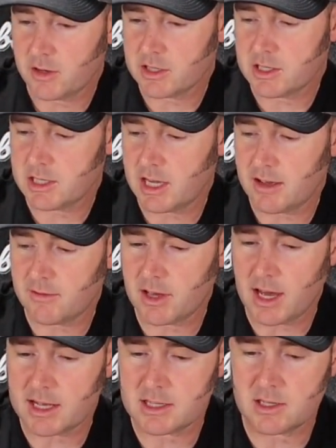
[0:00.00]
can see, I've
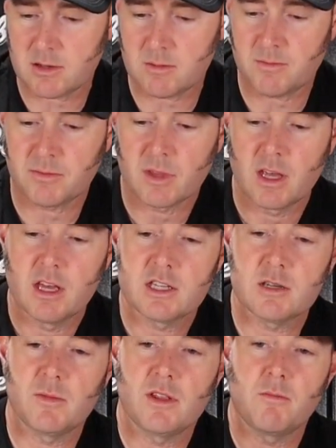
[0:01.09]
got some
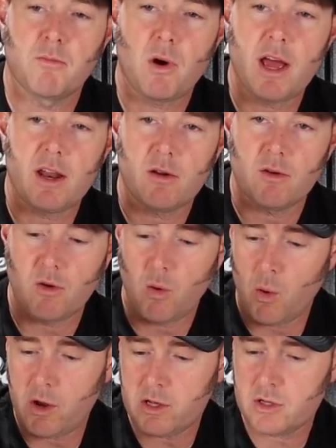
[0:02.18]
of the bright
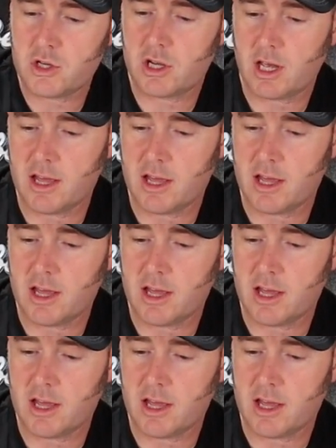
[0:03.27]
orange,